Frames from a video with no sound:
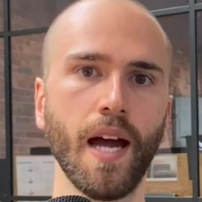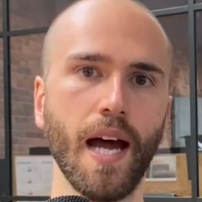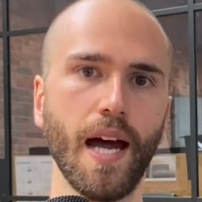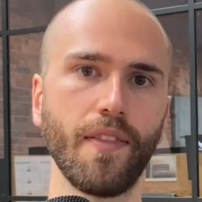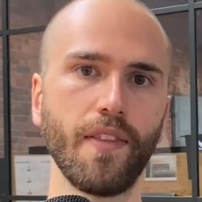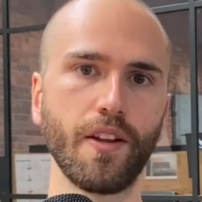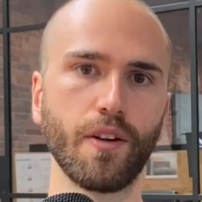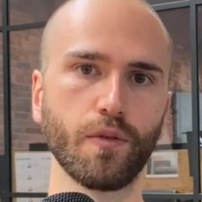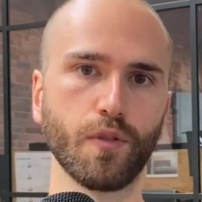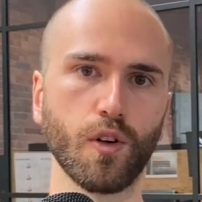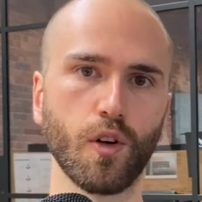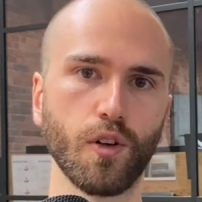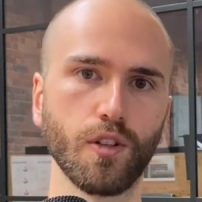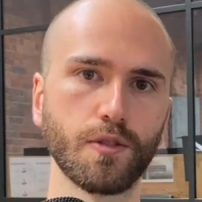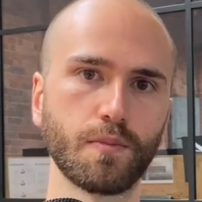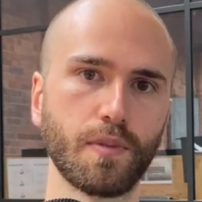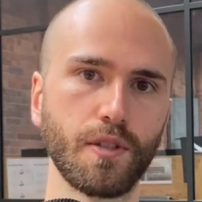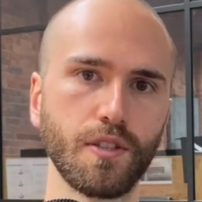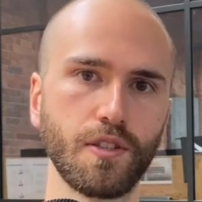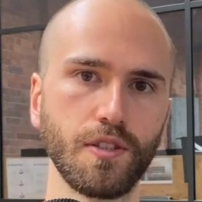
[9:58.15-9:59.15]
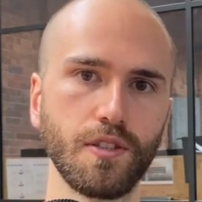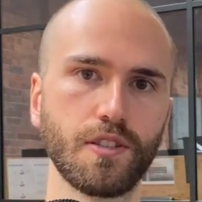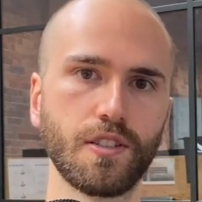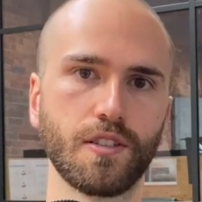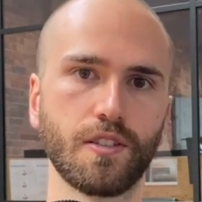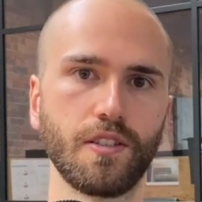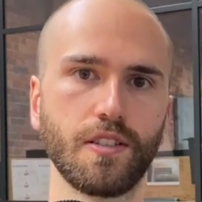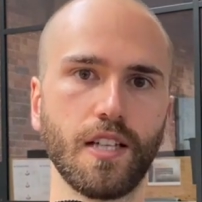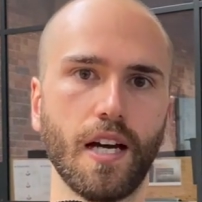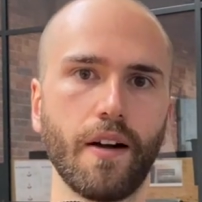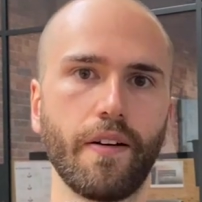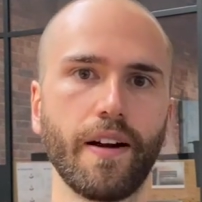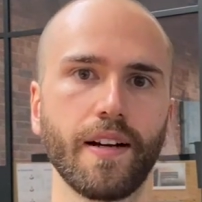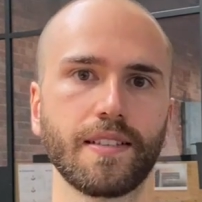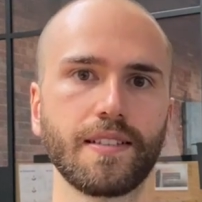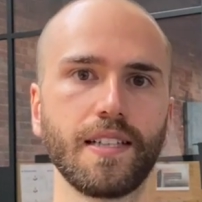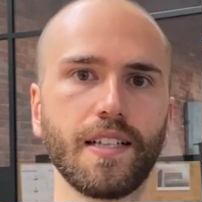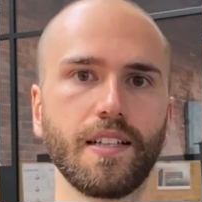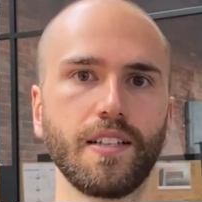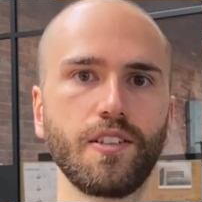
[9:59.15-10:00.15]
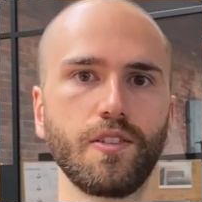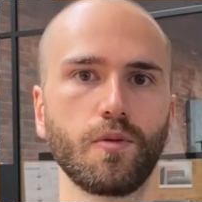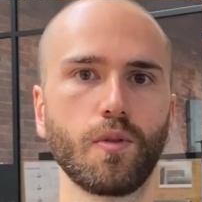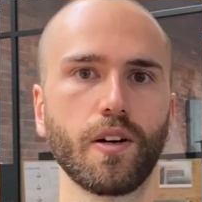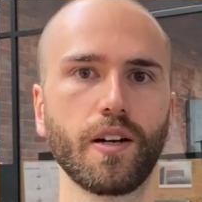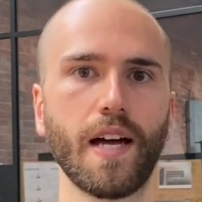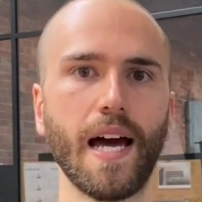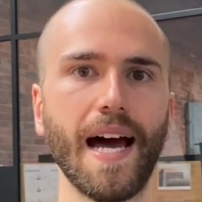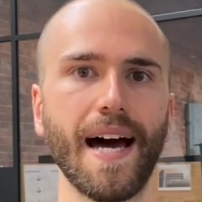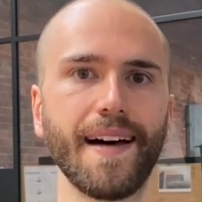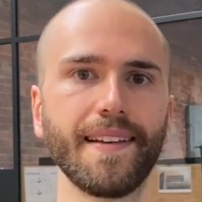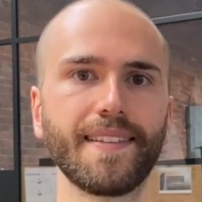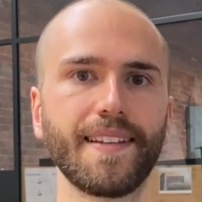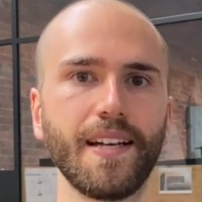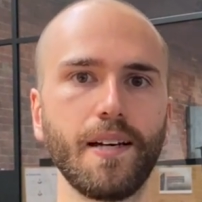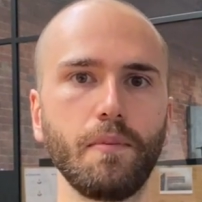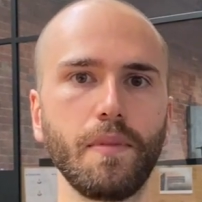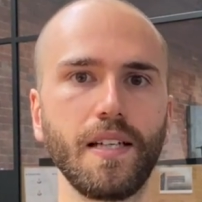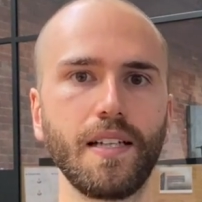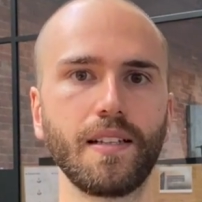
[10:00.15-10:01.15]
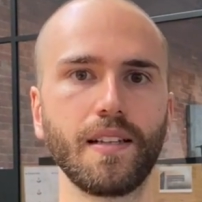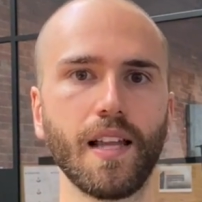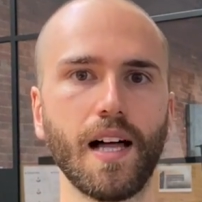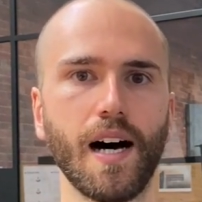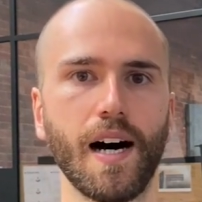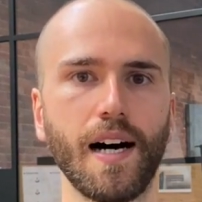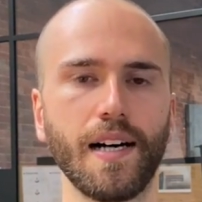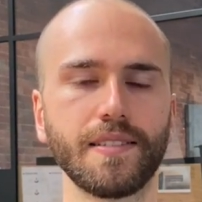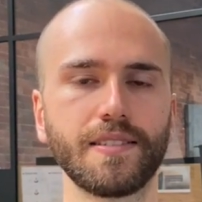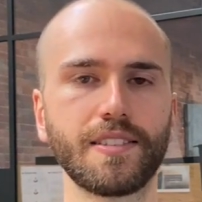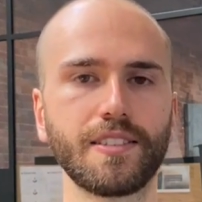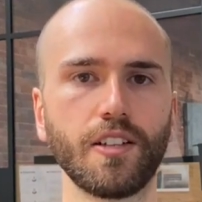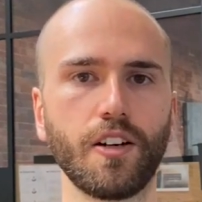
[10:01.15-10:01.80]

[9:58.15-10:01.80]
And then of course, producer and director, you want to add them in last.